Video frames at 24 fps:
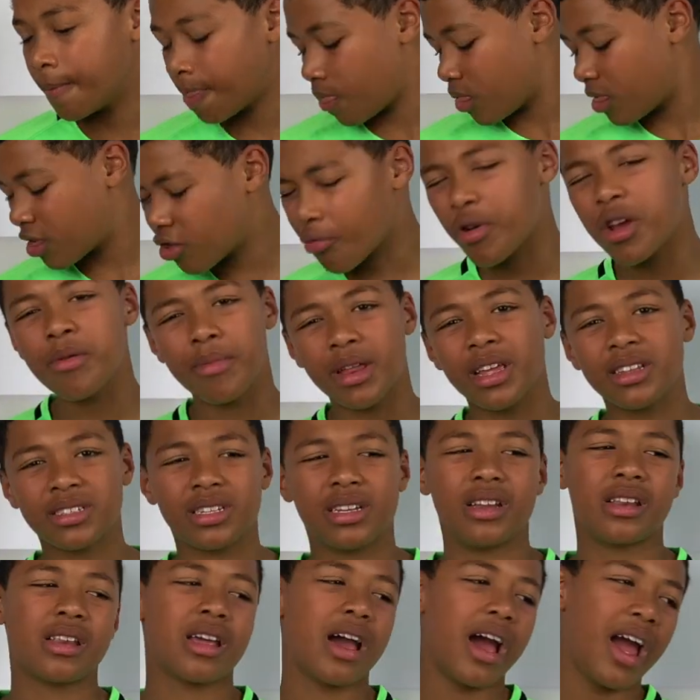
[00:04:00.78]
3 minutes
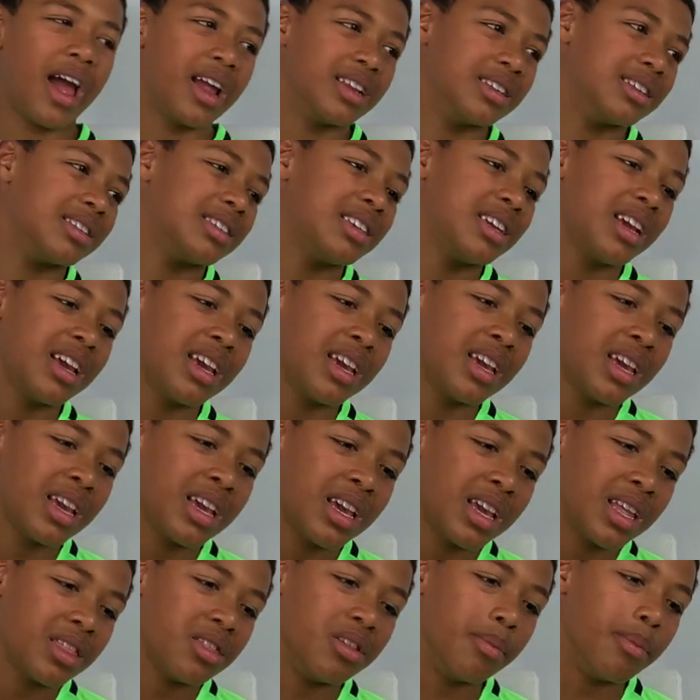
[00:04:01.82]
in, and
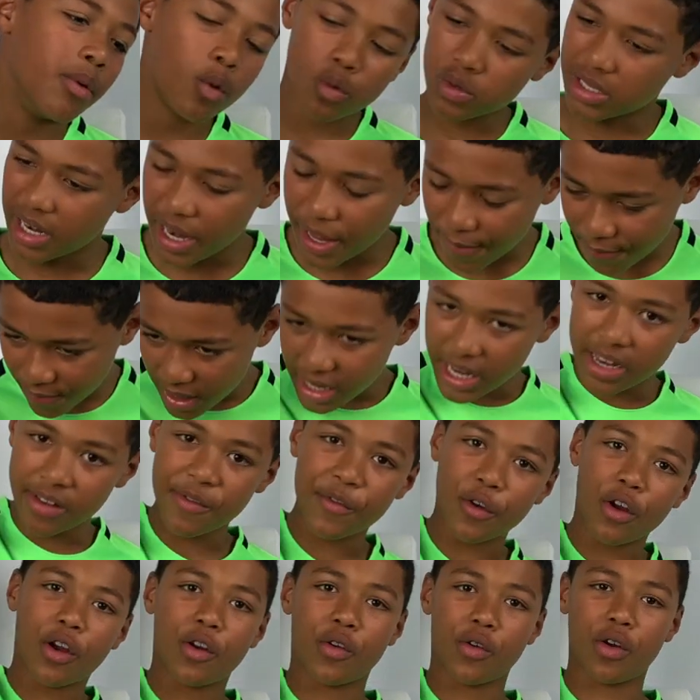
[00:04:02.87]
the ball's lifted in for
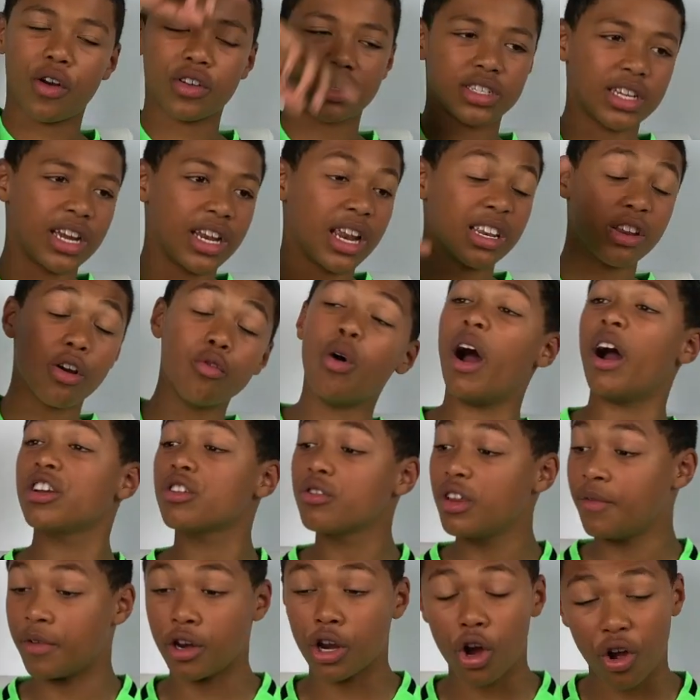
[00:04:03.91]
a cross, and I don't
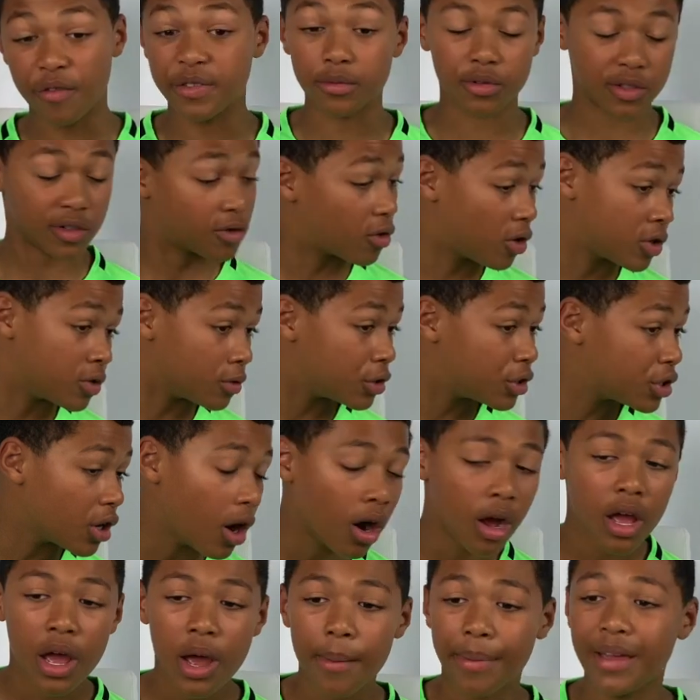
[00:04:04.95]
even know if it was a cross or a shot,
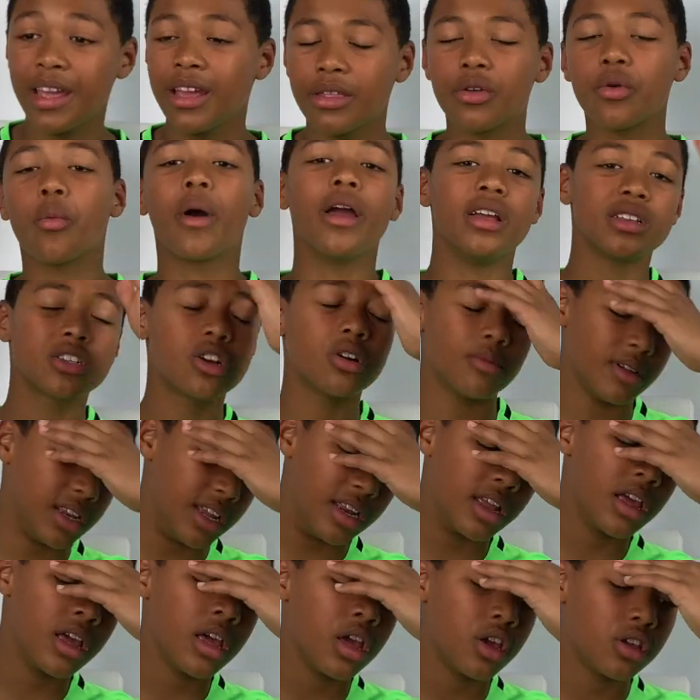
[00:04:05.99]
but either way, it's coming in.
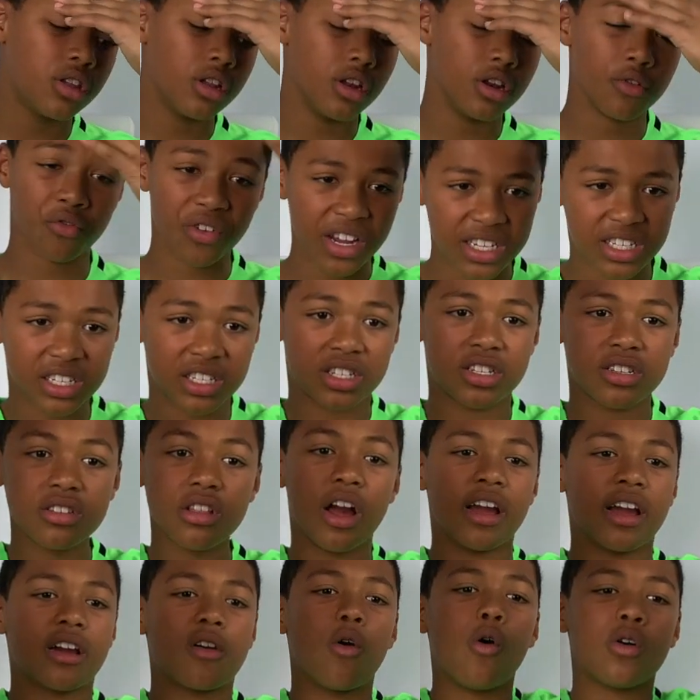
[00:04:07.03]
LLORIS has,
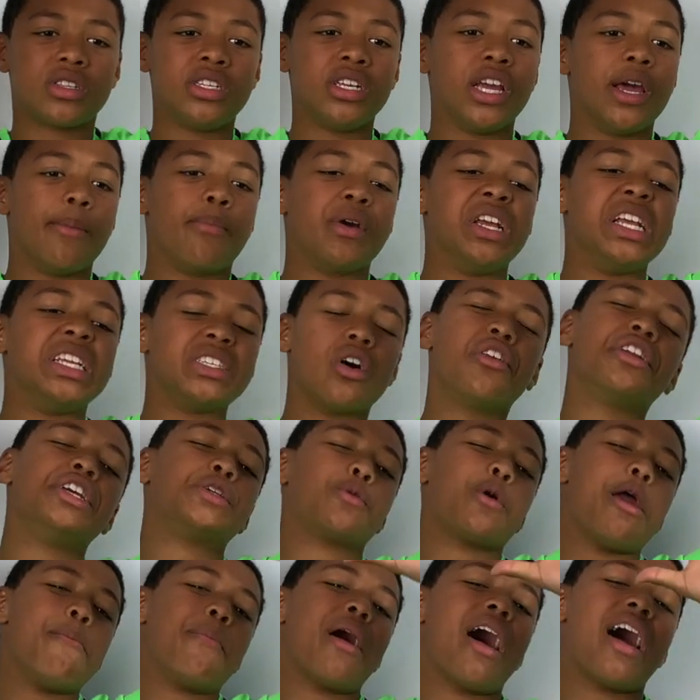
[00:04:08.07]
like, caught it, but it's on his
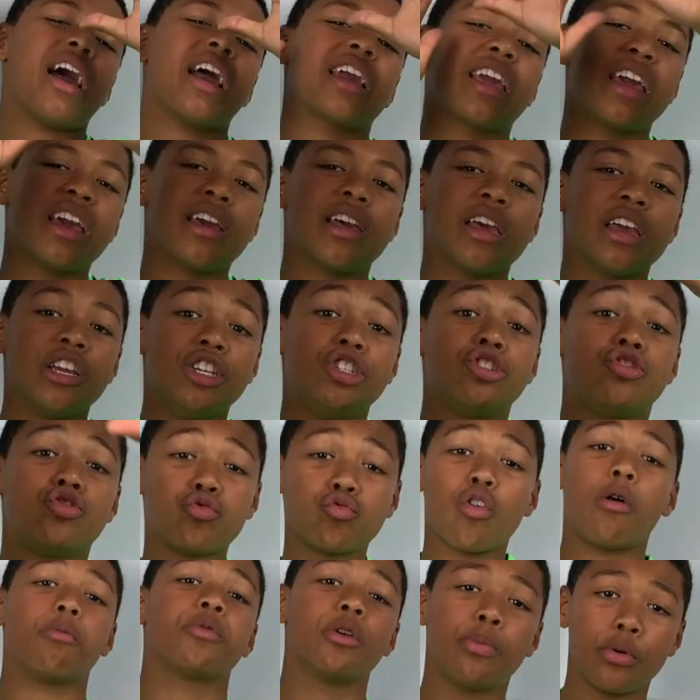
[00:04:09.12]
way back. He's
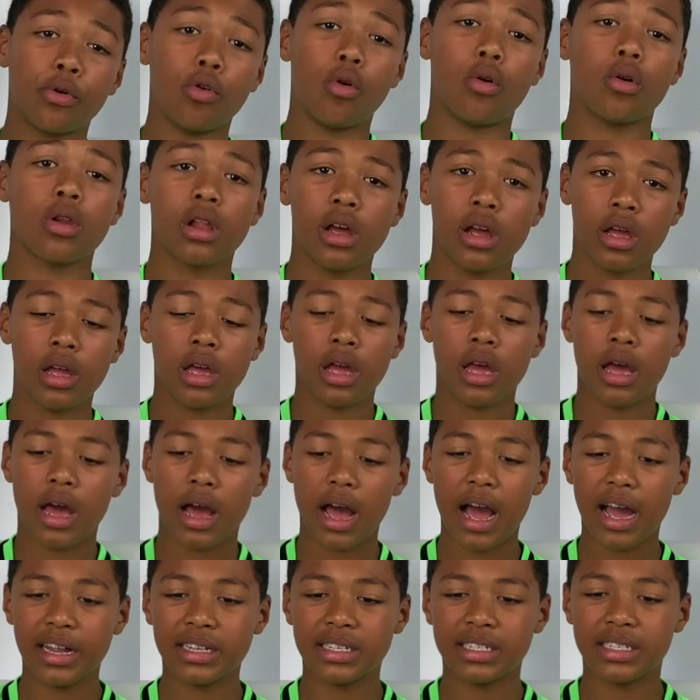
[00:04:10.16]
dropped the ball,
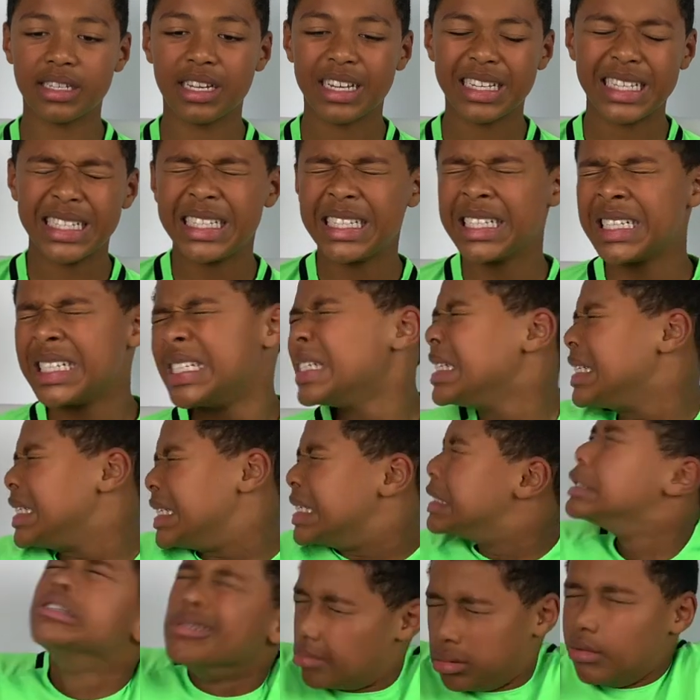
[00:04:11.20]
and
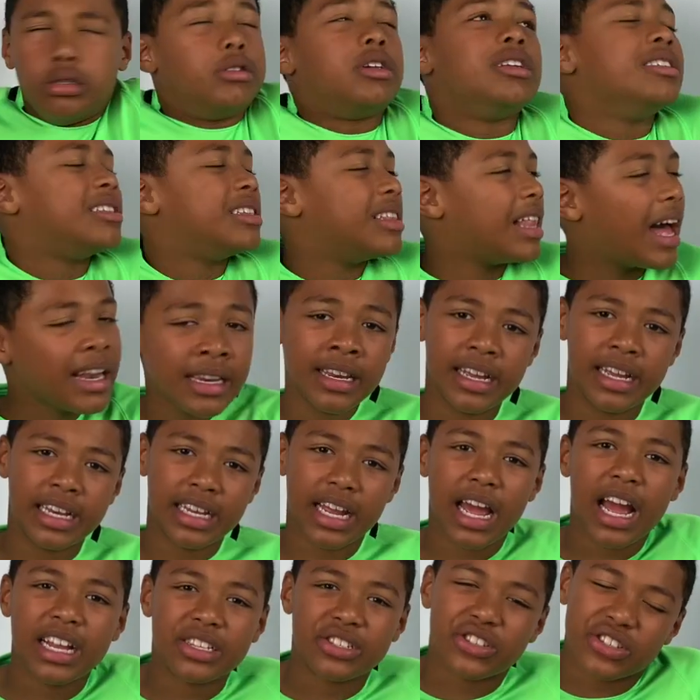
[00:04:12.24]
he's landed,
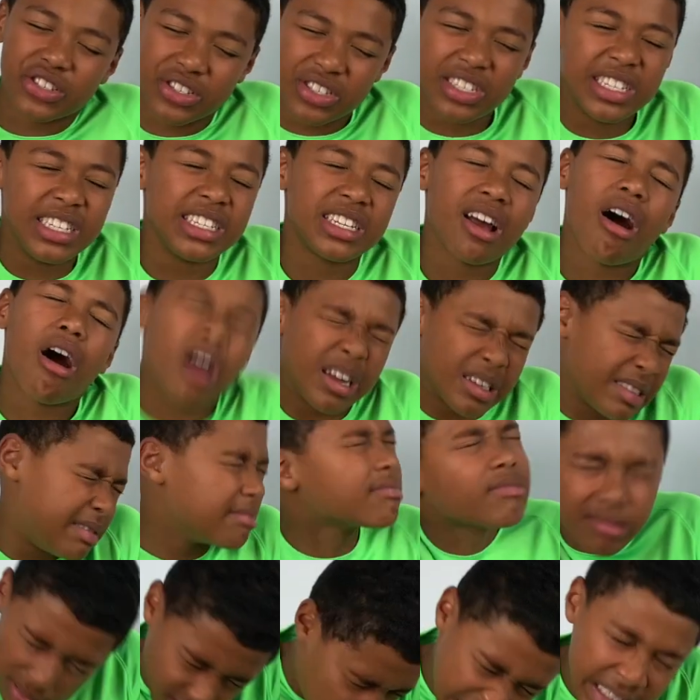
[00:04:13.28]
and just his
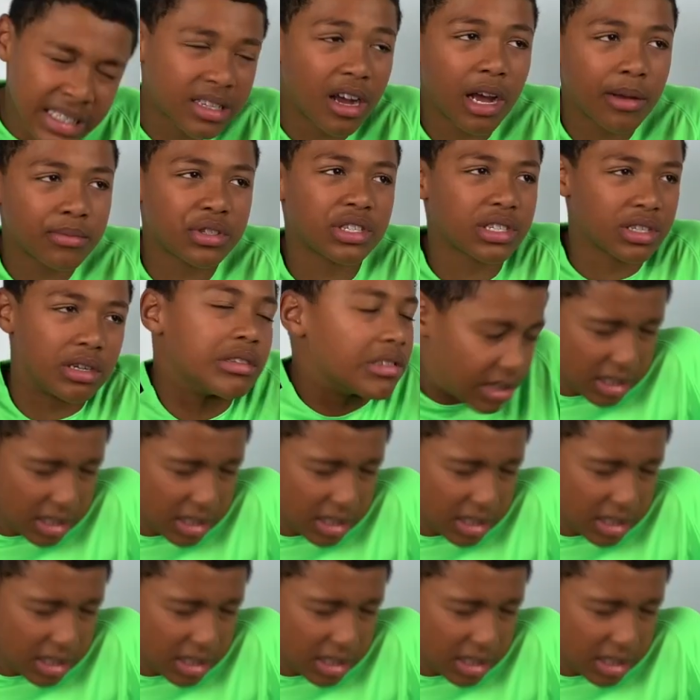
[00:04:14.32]
arm's just gone,